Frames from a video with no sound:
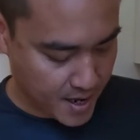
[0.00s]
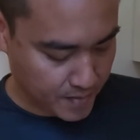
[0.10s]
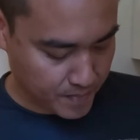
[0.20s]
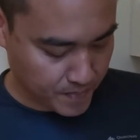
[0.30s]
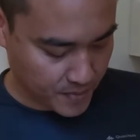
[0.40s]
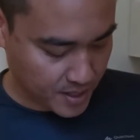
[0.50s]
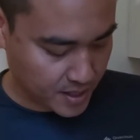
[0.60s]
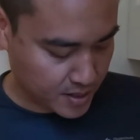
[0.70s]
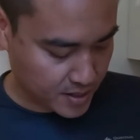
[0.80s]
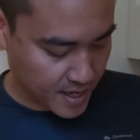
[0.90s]
and
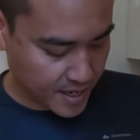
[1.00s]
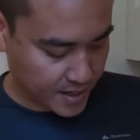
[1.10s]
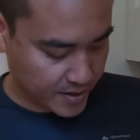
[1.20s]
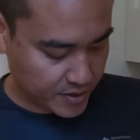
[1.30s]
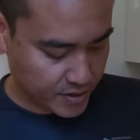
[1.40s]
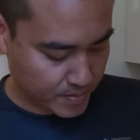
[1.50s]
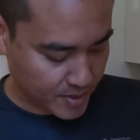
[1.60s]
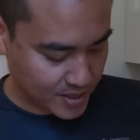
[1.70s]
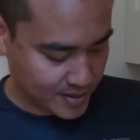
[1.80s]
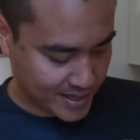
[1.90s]
inside there is a
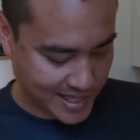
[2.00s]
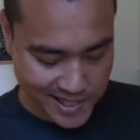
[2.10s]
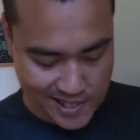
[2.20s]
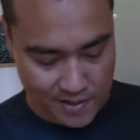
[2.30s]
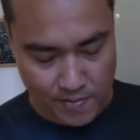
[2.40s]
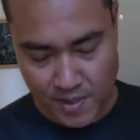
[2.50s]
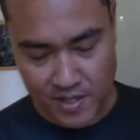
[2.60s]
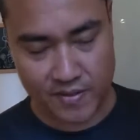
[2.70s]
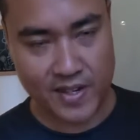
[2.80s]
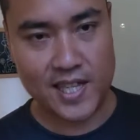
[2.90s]
mozzarella
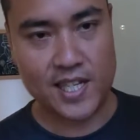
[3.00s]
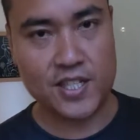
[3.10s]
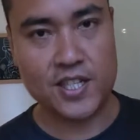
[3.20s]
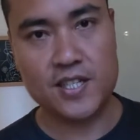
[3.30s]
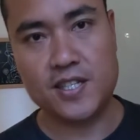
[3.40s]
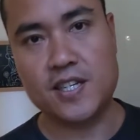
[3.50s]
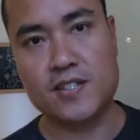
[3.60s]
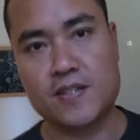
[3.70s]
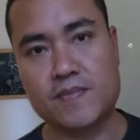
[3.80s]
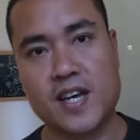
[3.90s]
mozzarella cheese,
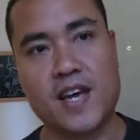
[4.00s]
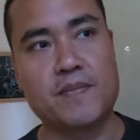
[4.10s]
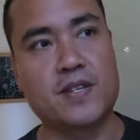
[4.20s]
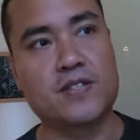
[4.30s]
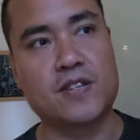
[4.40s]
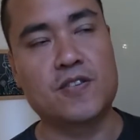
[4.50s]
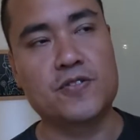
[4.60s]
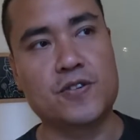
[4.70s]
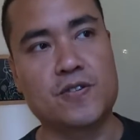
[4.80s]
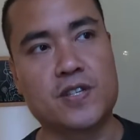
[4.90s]
and sometimes it's
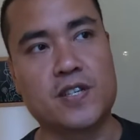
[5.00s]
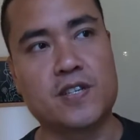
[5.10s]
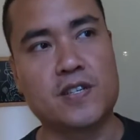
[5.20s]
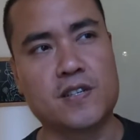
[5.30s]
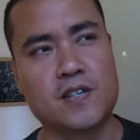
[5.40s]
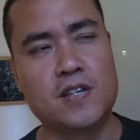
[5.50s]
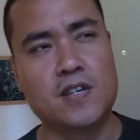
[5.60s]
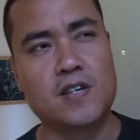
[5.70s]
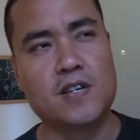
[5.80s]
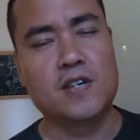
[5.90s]
also the
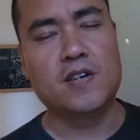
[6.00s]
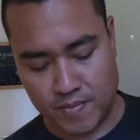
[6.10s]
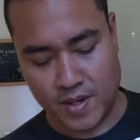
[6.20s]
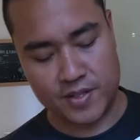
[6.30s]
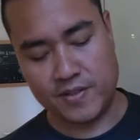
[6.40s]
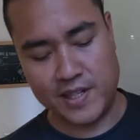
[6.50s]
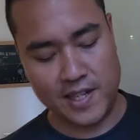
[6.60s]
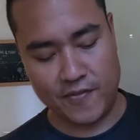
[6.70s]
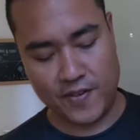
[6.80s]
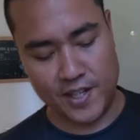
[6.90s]
it's a
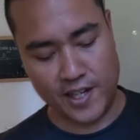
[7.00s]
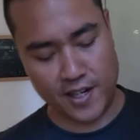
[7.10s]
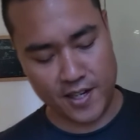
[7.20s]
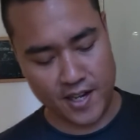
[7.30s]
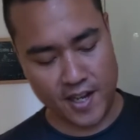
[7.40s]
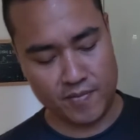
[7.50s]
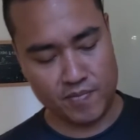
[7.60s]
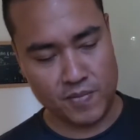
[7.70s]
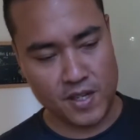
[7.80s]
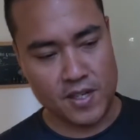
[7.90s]
mozzarella filling,
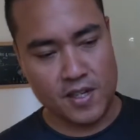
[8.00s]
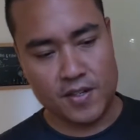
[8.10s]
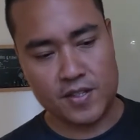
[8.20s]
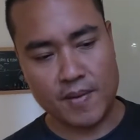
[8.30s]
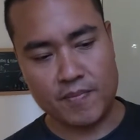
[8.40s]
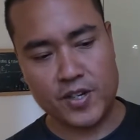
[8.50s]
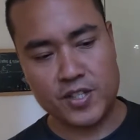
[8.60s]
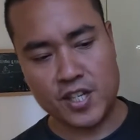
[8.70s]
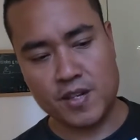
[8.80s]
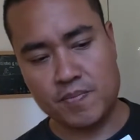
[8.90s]
and some
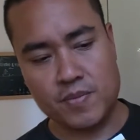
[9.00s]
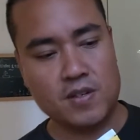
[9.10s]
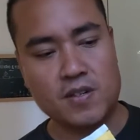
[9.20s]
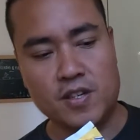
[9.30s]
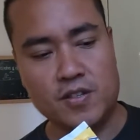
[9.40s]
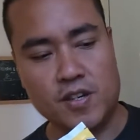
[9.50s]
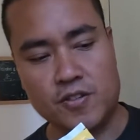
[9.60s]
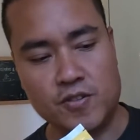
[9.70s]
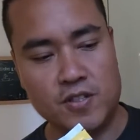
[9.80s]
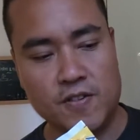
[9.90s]
recipe uh, is
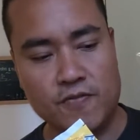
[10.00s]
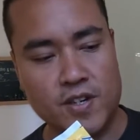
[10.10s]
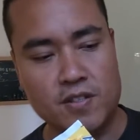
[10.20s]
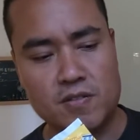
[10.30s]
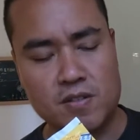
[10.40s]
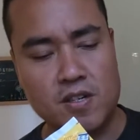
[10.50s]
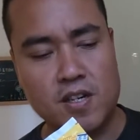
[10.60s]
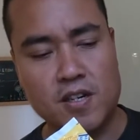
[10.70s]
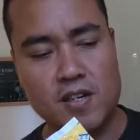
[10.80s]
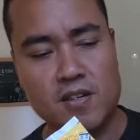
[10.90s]
also different.
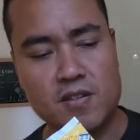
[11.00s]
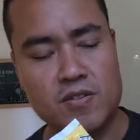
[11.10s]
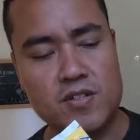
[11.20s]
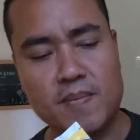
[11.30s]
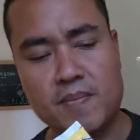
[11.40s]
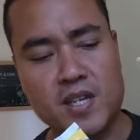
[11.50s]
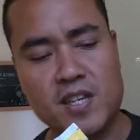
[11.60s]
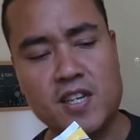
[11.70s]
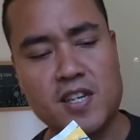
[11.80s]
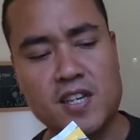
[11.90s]
Uh,
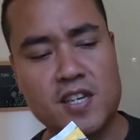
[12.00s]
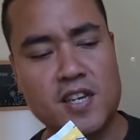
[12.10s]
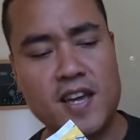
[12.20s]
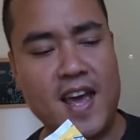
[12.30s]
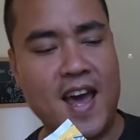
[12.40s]
somebody